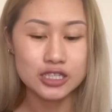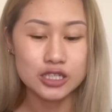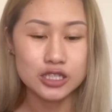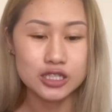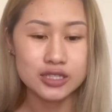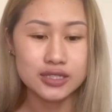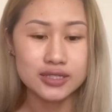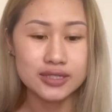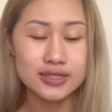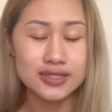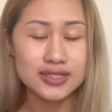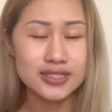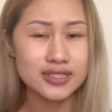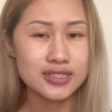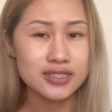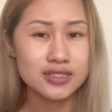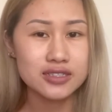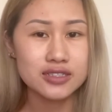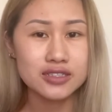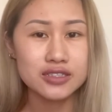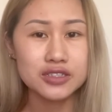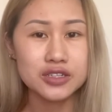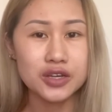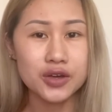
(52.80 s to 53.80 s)
didn't
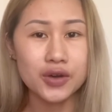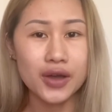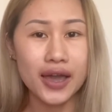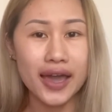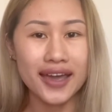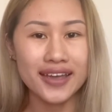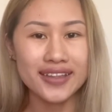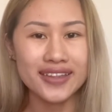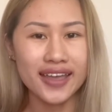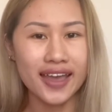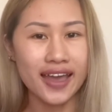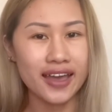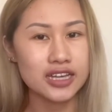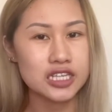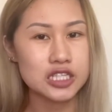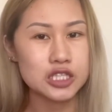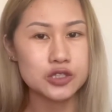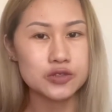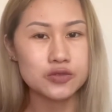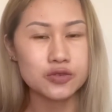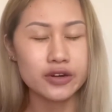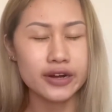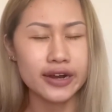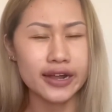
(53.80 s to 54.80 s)
know how to ask for
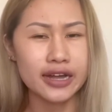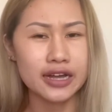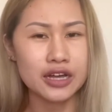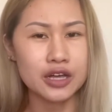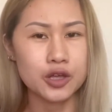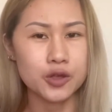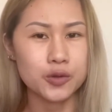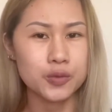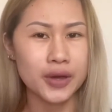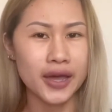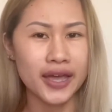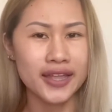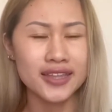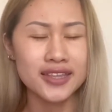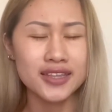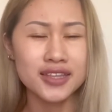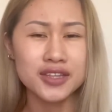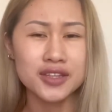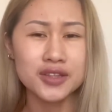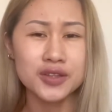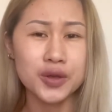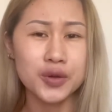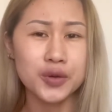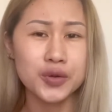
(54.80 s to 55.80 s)
help. I didn't
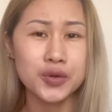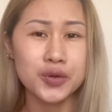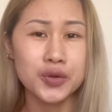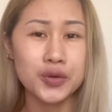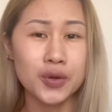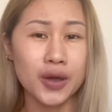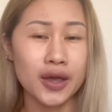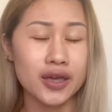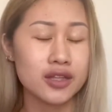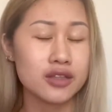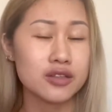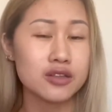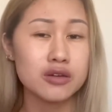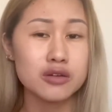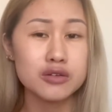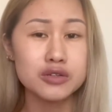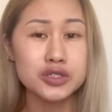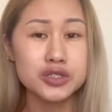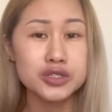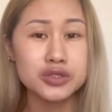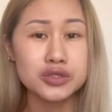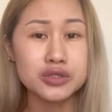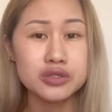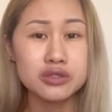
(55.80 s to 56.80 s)
know who I could go
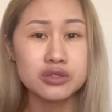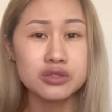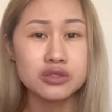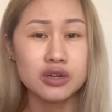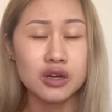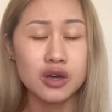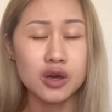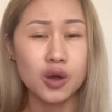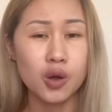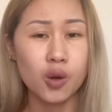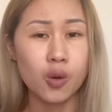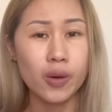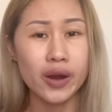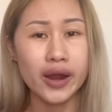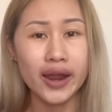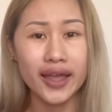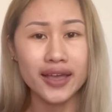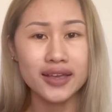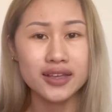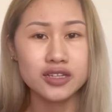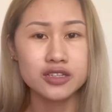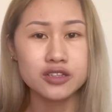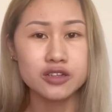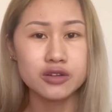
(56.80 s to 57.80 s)
to, where I could
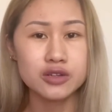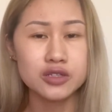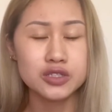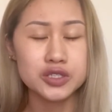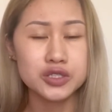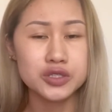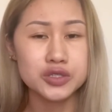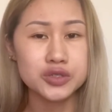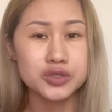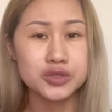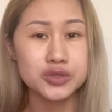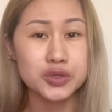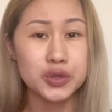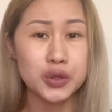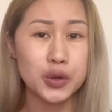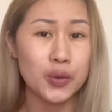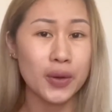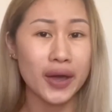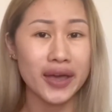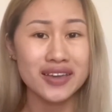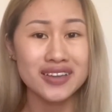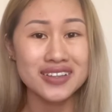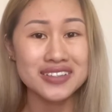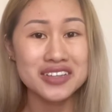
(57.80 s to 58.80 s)
go to, who I
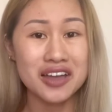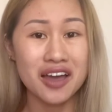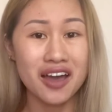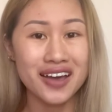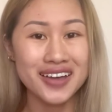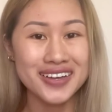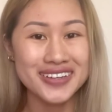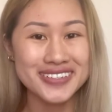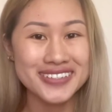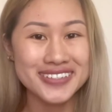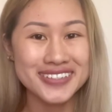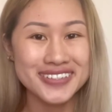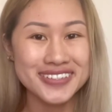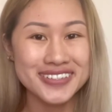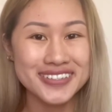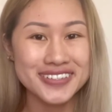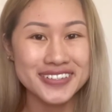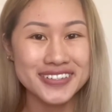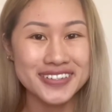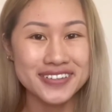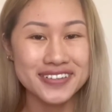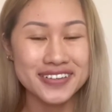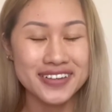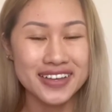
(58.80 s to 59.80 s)
could talk to,
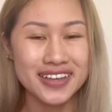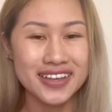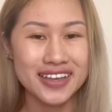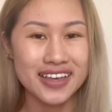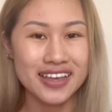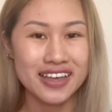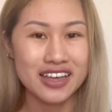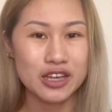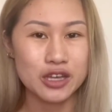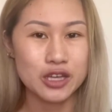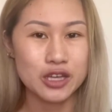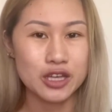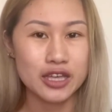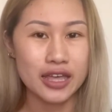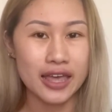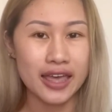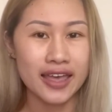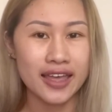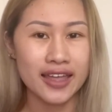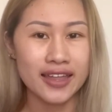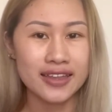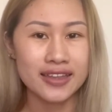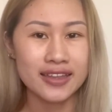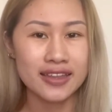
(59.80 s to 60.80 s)

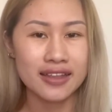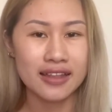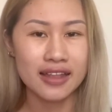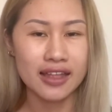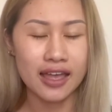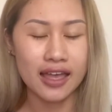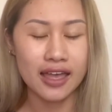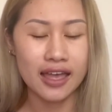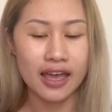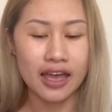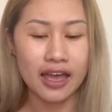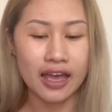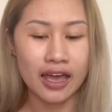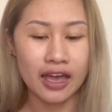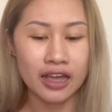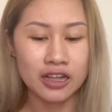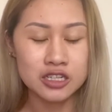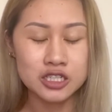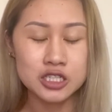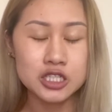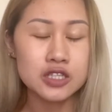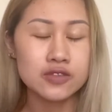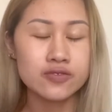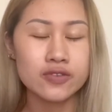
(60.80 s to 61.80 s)
and I
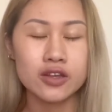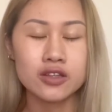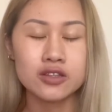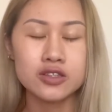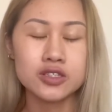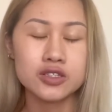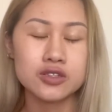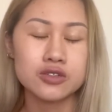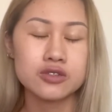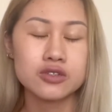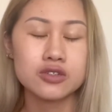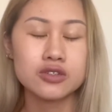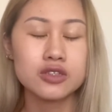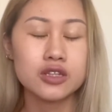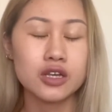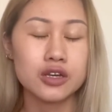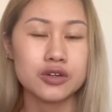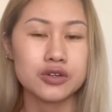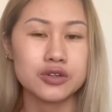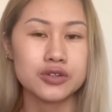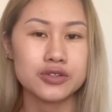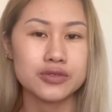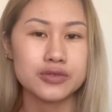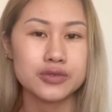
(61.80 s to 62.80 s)
just felt so
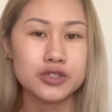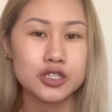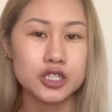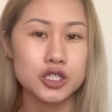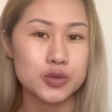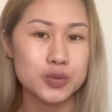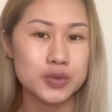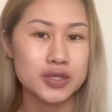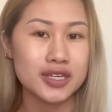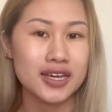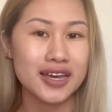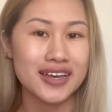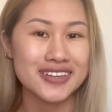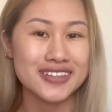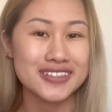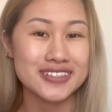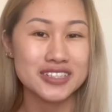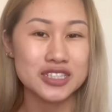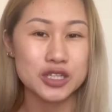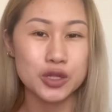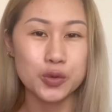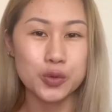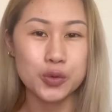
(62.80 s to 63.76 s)
alone just because the word